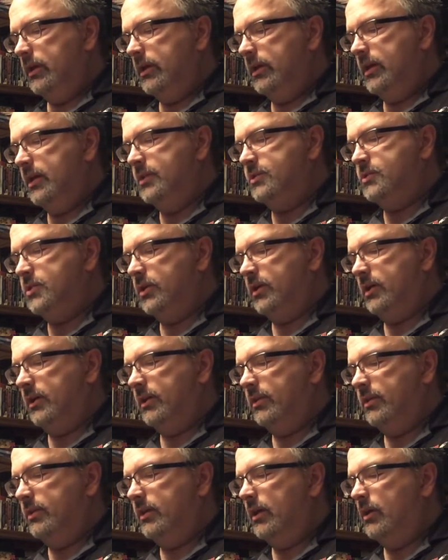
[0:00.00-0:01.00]
He took a
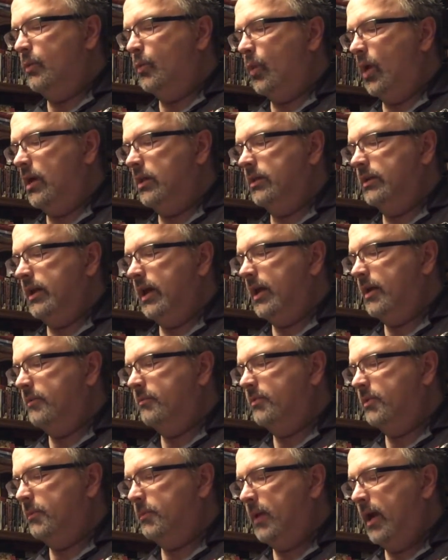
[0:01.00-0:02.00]
thin wallet out
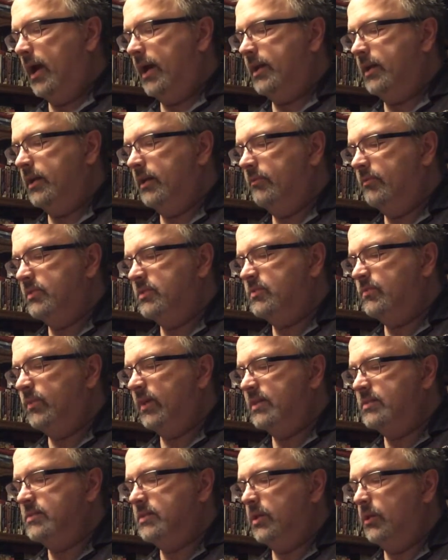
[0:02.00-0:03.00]
of the pocket of his
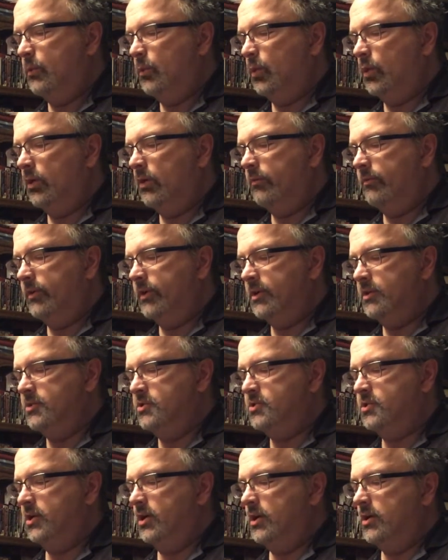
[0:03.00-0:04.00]
vest he wore over his
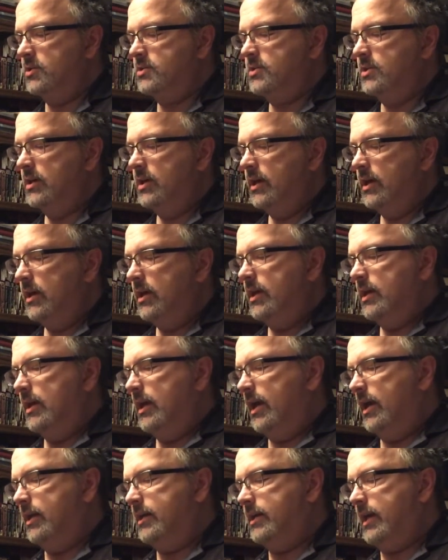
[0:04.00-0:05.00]
shirt
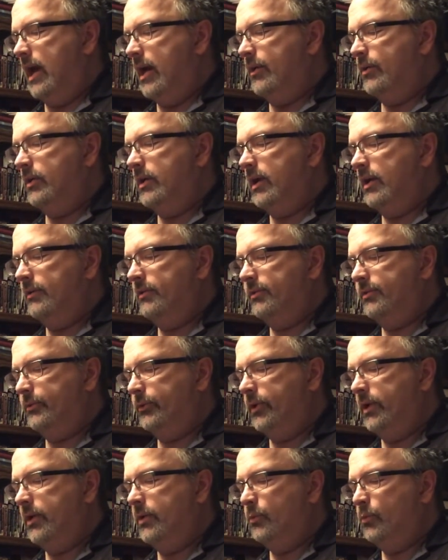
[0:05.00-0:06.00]
and counted out
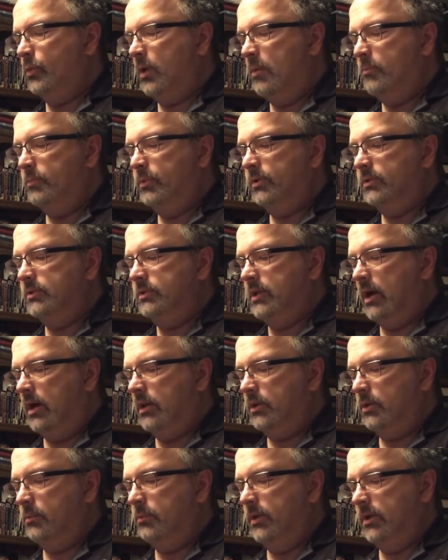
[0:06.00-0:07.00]
3 rumpled
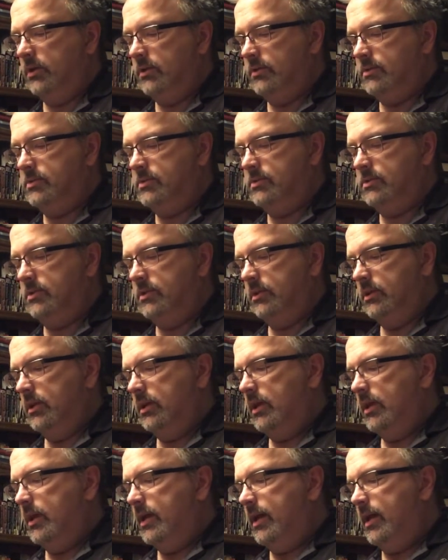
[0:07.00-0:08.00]
dollar bills
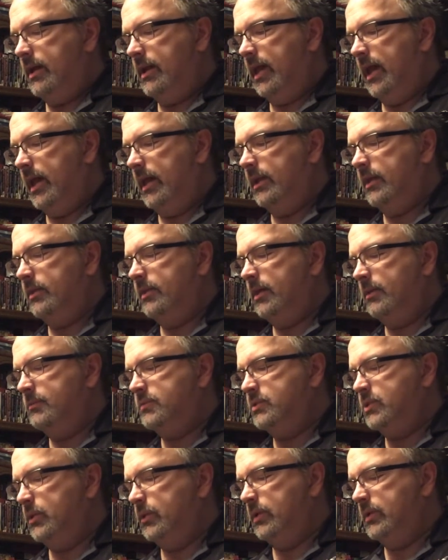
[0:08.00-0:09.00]
and handed them
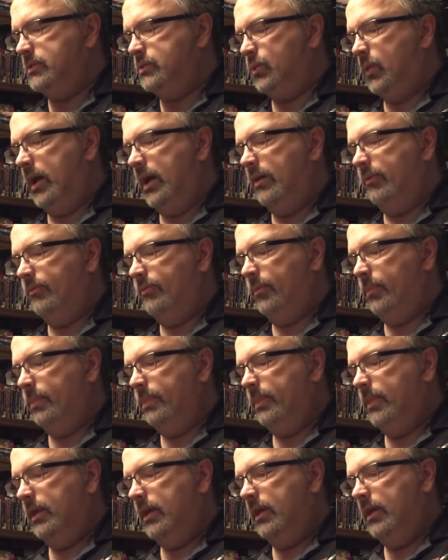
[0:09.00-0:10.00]
to his wife.
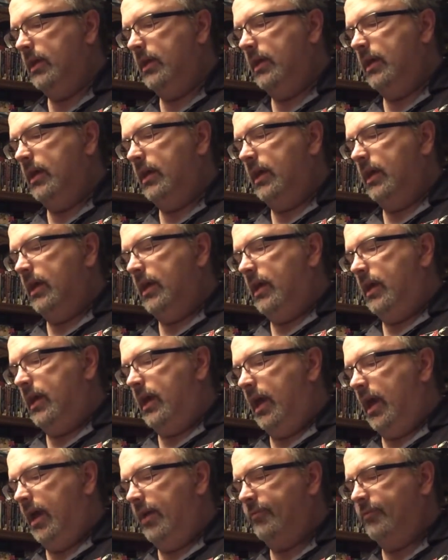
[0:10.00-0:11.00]

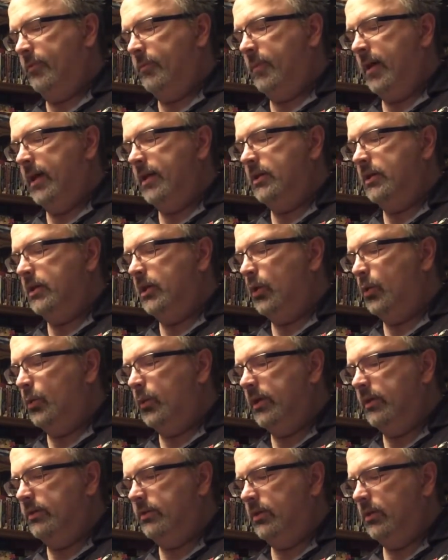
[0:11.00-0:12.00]
"Half a mind to go
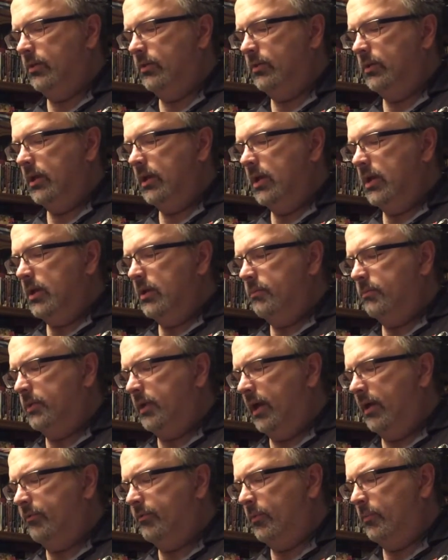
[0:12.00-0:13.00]
with you,
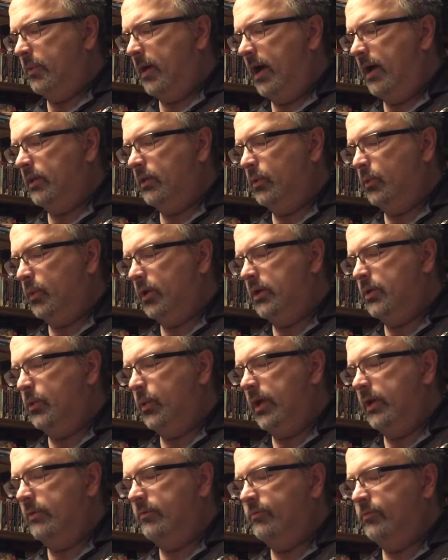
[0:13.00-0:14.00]
but I've a pile of work
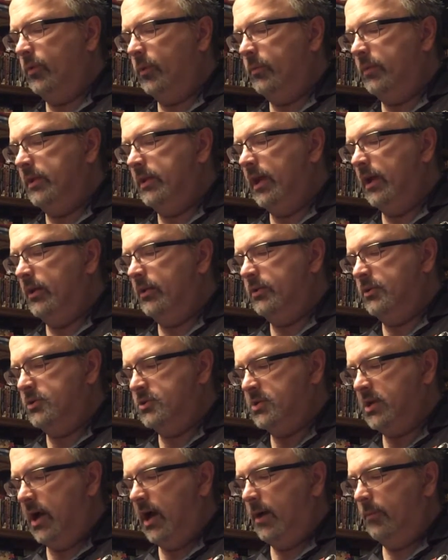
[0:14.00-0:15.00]
waiting for me down at the
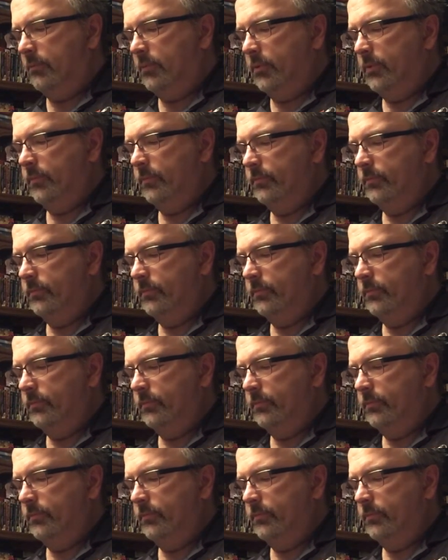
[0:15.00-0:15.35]
shop."